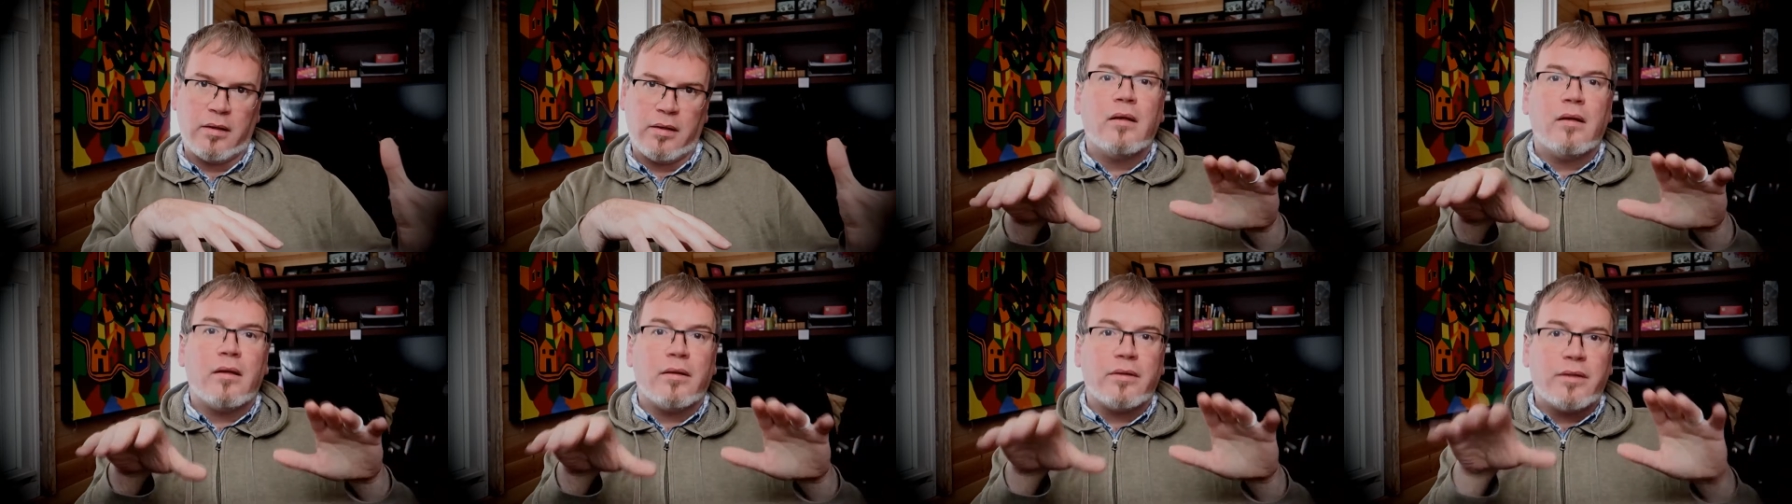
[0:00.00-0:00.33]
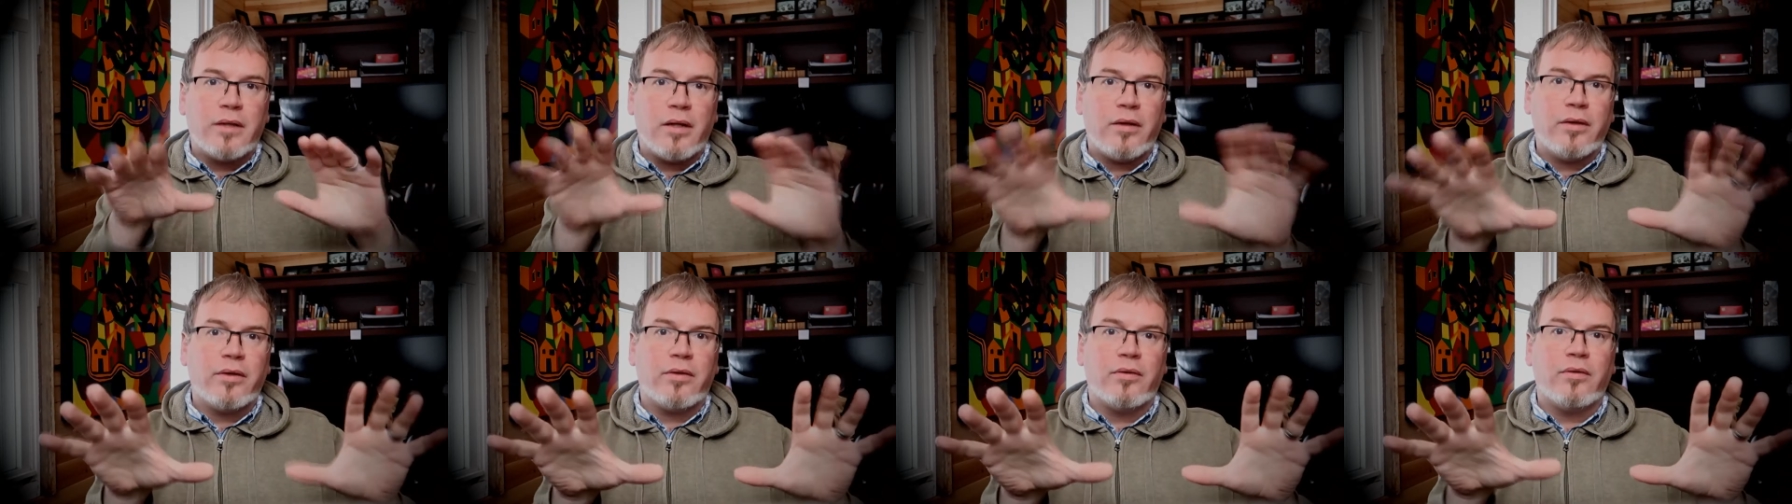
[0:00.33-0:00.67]
And I'll
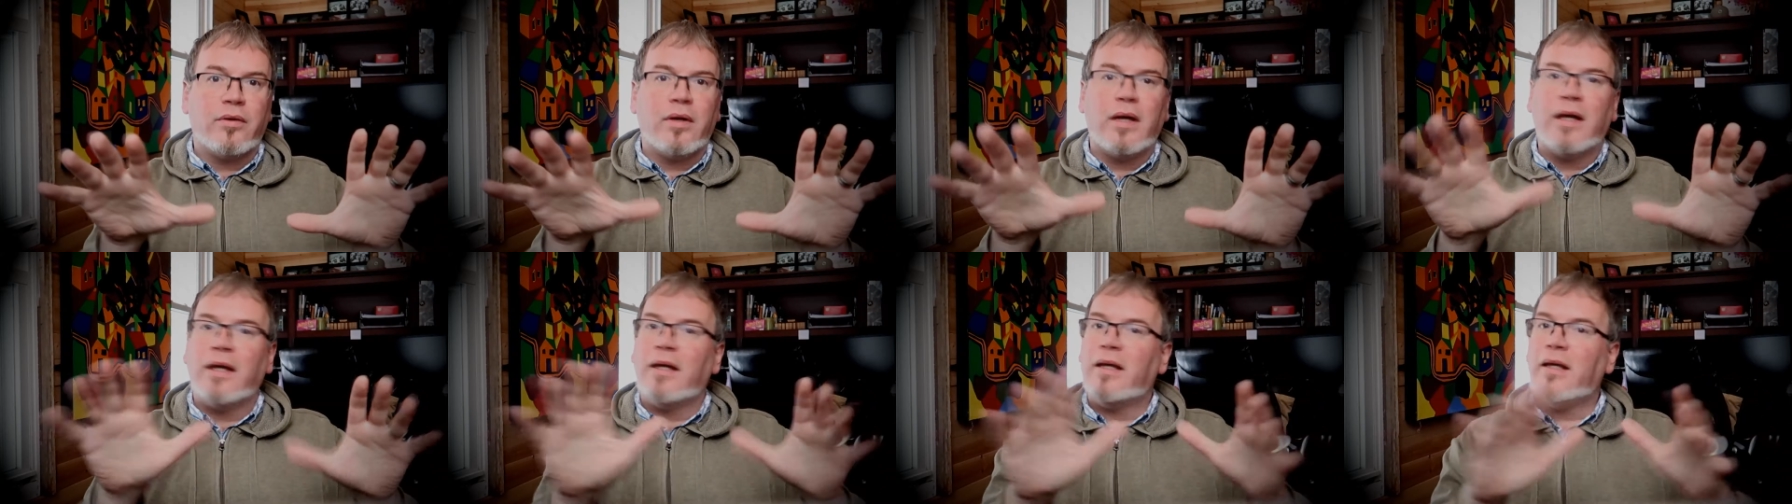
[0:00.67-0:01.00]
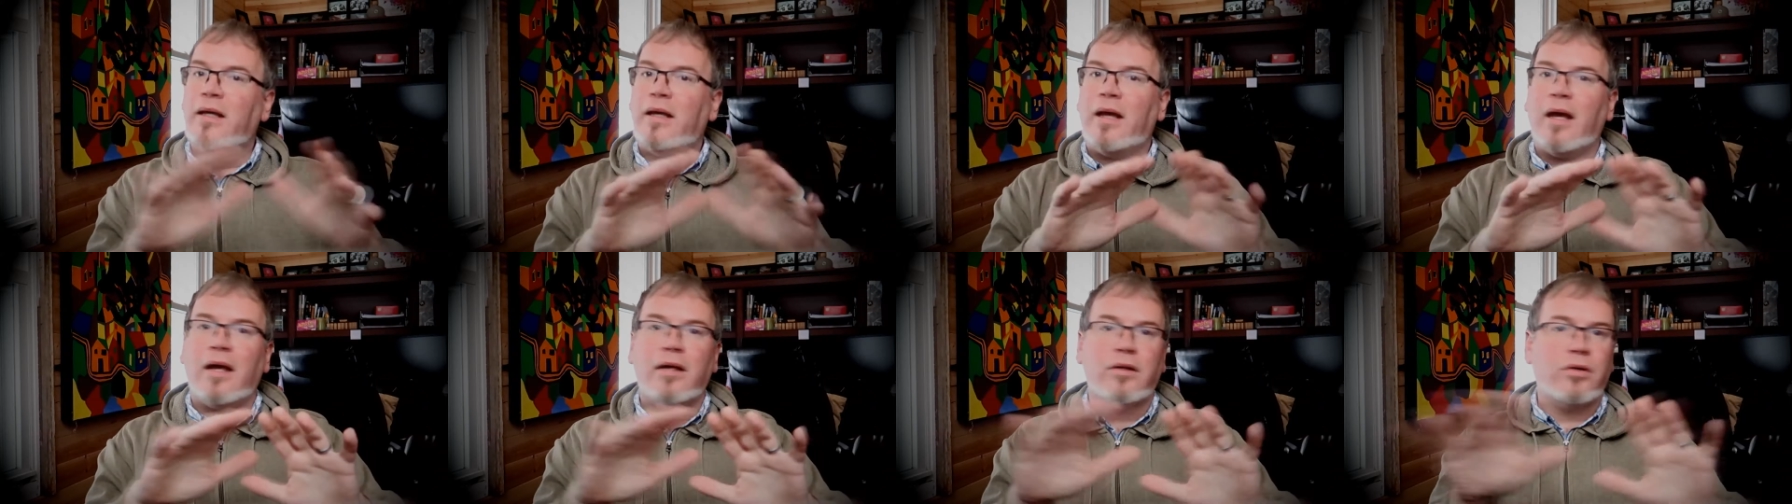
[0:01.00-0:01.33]
tell you,
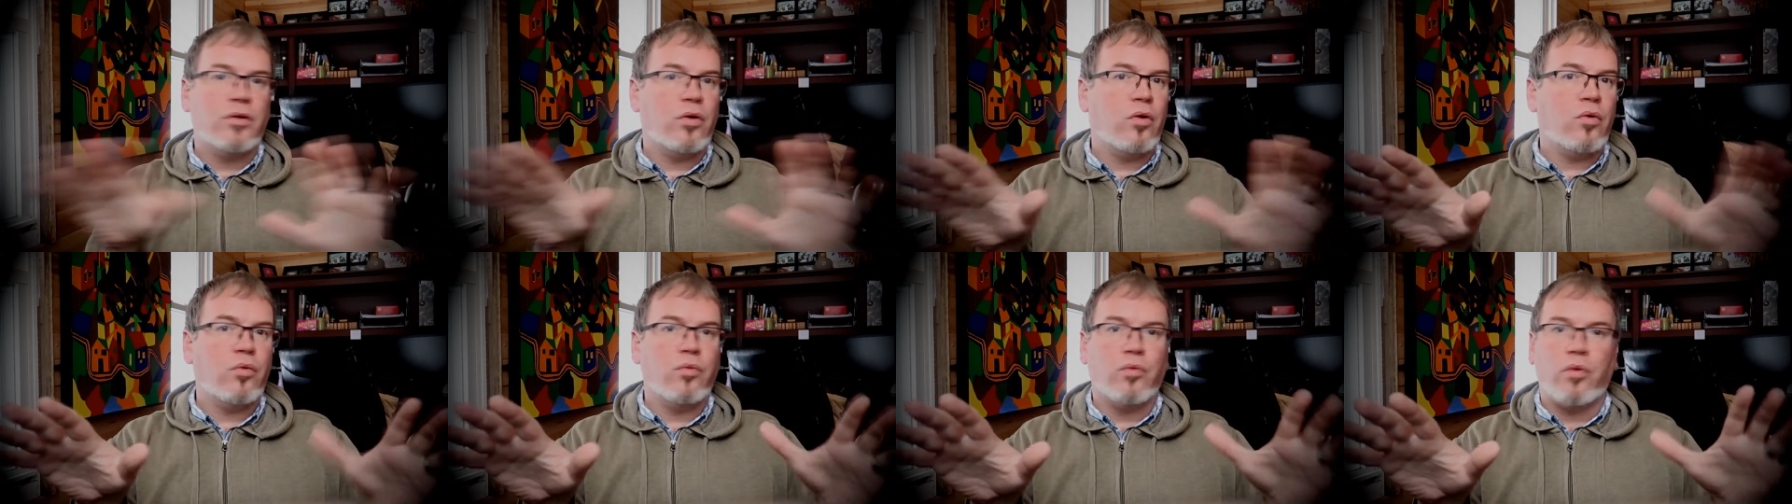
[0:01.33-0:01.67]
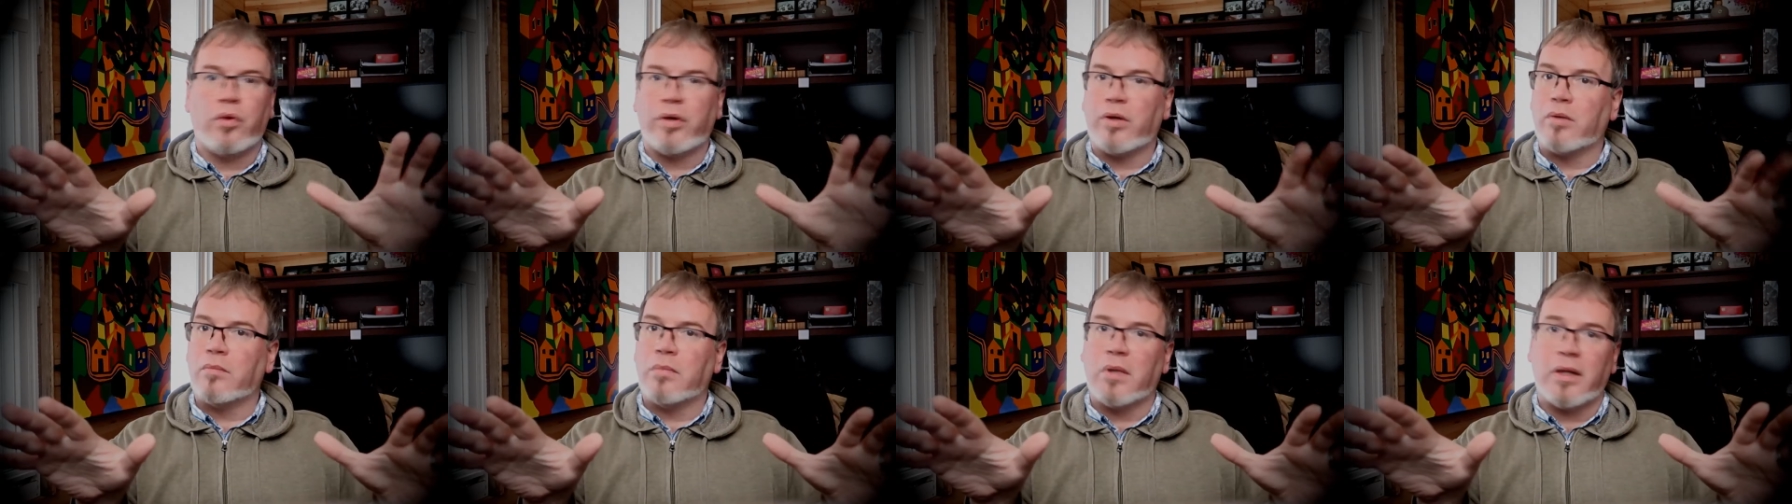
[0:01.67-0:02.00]
he had no
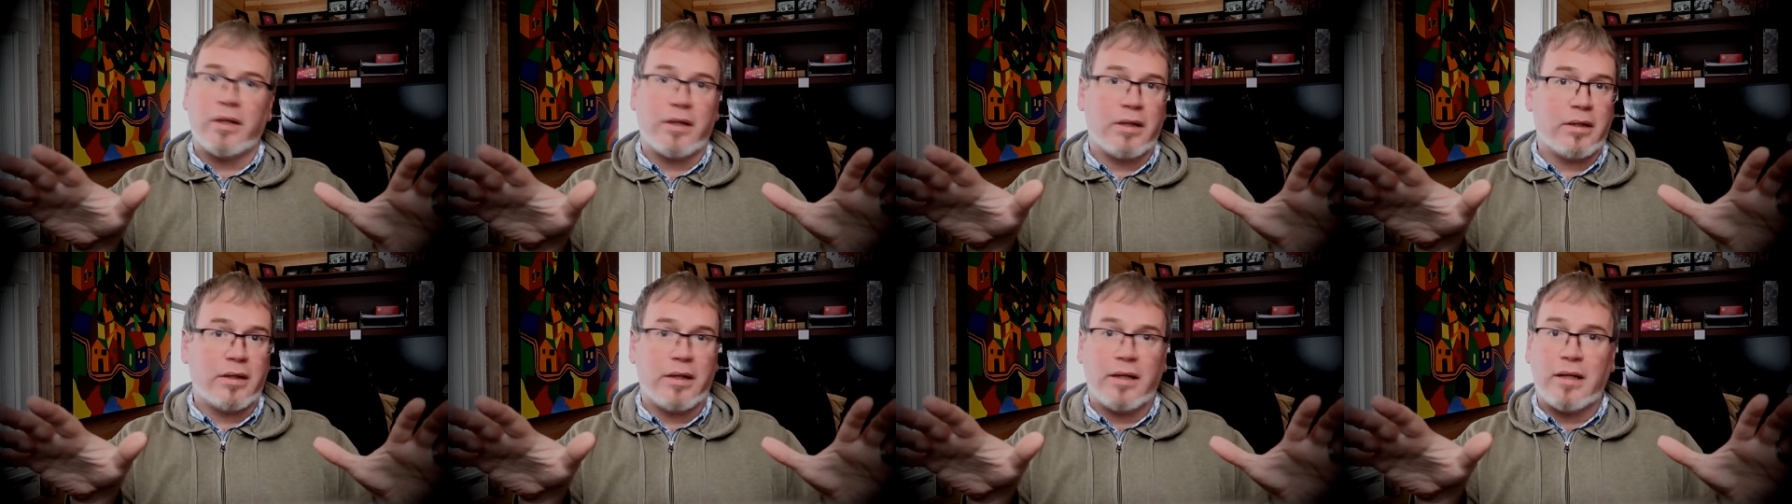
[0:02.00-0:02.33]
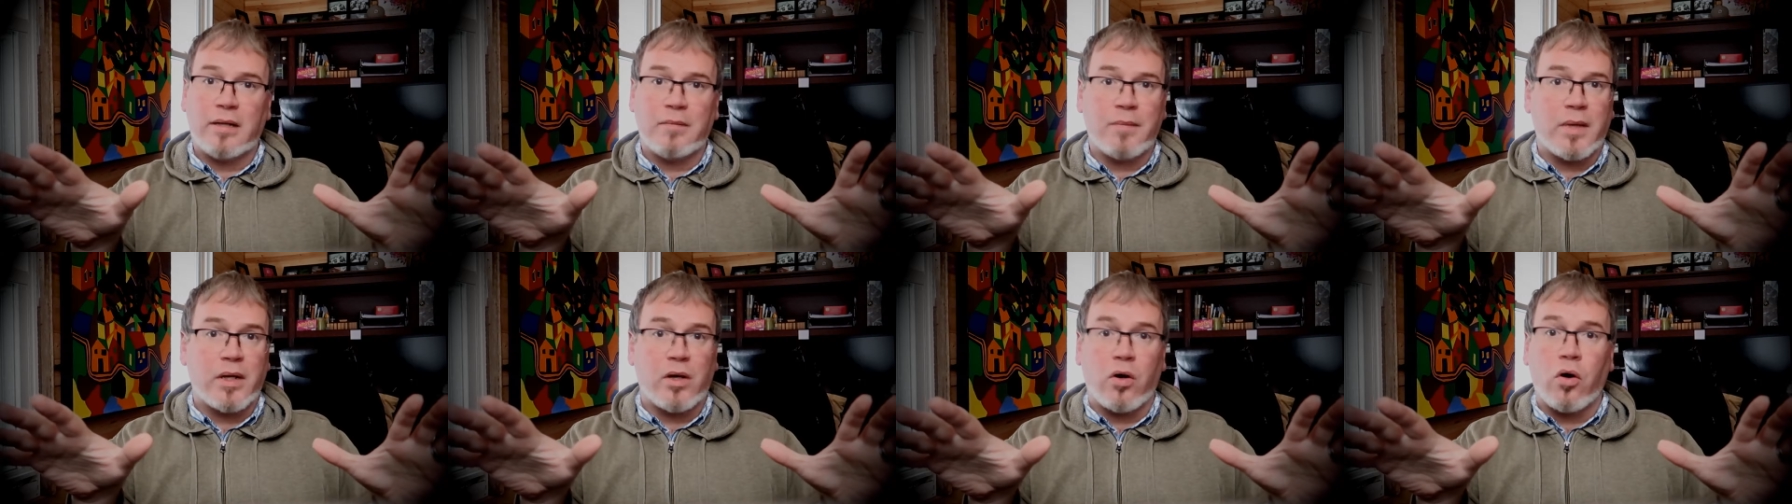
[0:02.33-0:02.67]
royal blood in
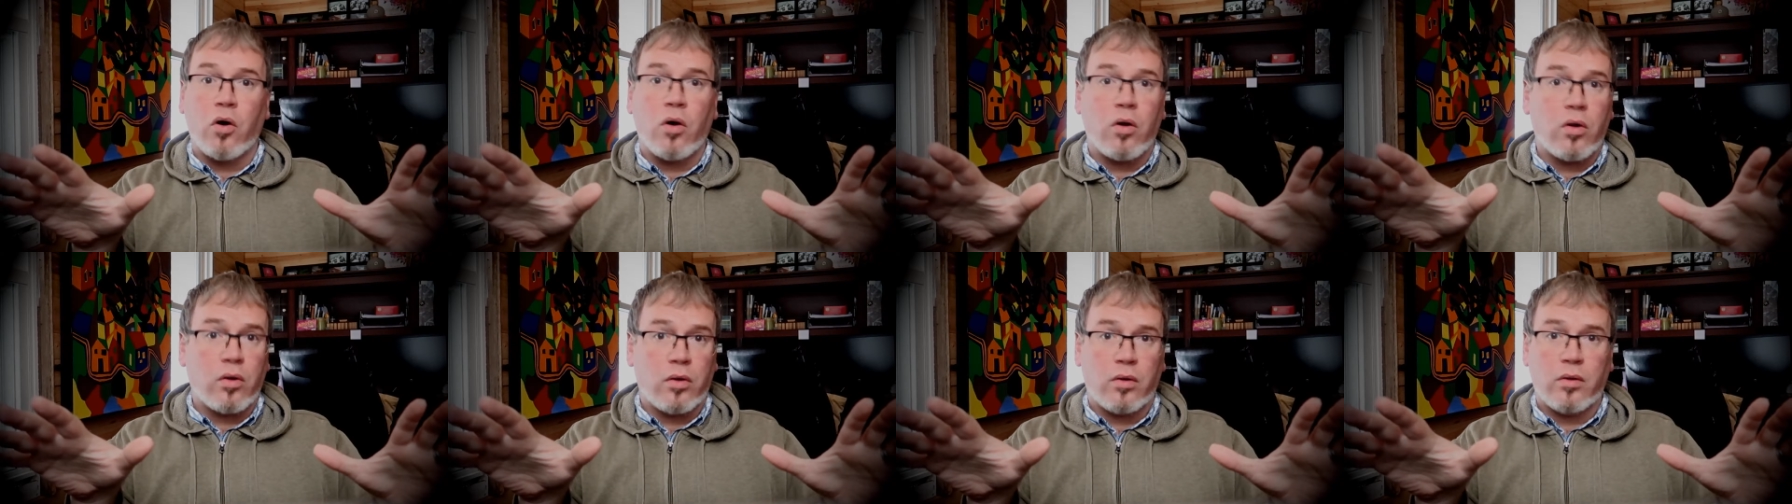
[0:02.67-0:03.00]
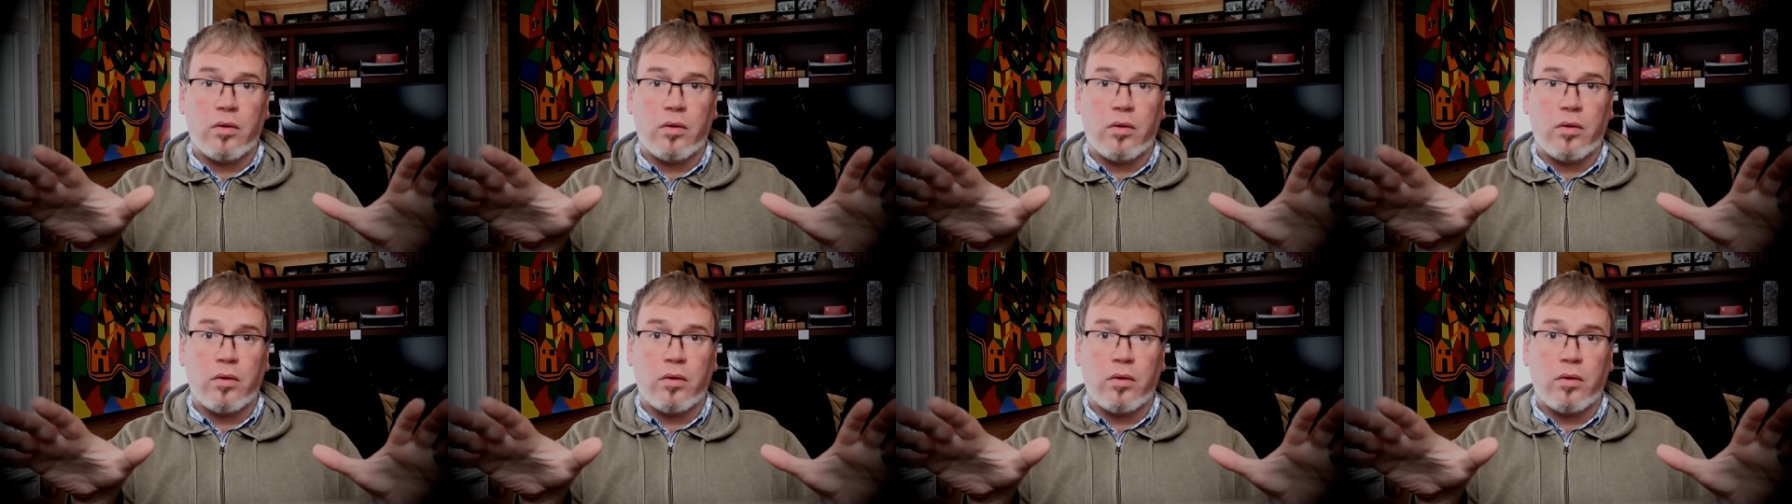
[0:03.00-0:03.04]
him at all.